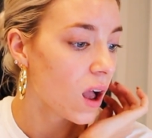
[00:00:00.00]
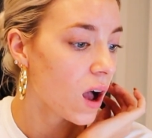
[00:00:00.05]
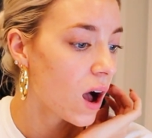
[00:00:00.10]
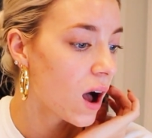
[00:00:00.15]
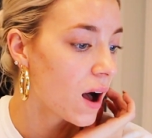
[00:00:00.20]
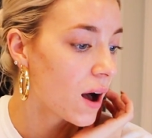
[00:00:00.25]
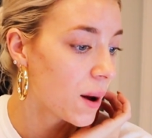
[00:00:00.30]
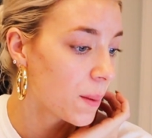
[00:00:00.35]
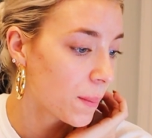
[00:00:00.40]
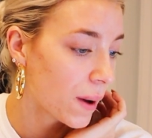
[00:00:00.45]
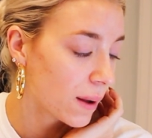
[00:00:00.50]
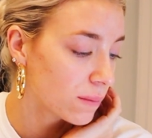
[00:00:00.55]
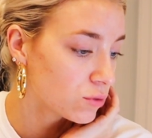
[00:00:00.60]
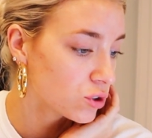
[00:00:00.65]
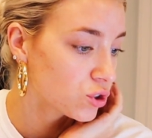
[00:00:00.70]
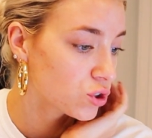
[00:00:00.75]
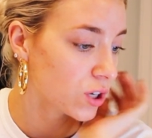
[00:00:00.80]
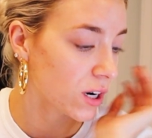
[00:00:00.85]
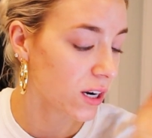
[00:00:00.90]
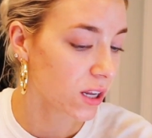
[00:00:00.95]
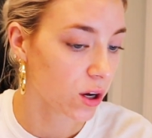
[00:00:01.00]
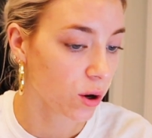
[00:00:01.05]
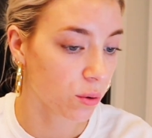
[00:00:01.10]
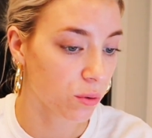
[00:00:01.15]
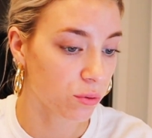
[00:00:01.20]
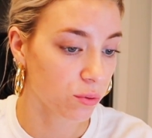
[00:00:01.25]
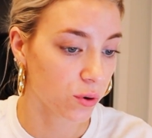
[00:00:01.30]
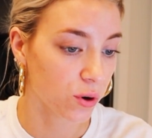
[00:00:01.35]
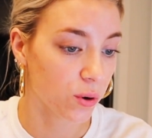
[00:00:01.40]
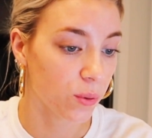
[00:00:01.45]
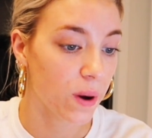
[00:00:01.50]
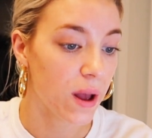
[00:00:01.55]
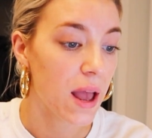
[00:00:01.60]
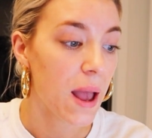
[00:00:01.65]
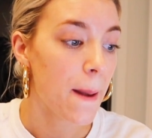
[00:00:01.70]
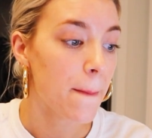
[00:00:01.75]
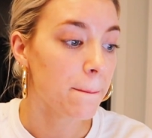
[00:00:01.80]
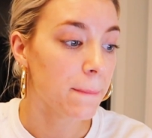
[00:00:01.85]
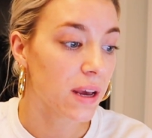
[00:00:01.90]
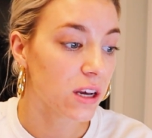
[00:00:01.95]
Um, I'm just trying to go through,
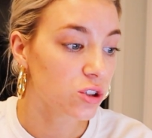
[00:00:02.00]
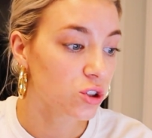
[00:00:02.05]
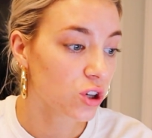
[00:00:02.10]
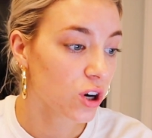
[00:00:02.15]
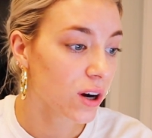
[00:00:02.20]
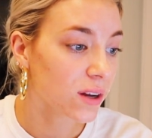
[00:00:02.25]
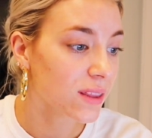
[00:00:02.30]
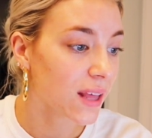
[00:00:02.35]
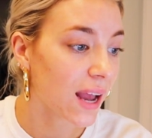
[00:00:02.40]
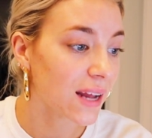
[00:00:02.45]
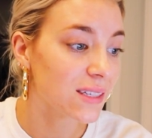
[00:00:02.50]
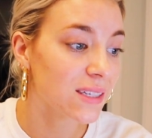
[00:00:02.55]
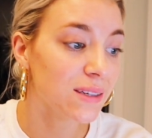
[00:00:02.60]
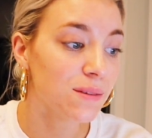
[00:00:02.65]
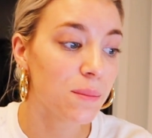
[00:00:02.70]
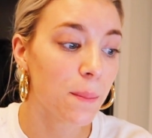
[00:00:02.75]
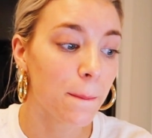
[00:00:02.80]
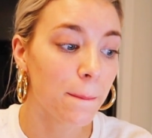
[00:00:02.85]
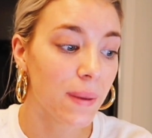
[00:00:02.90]
make sure that I didn't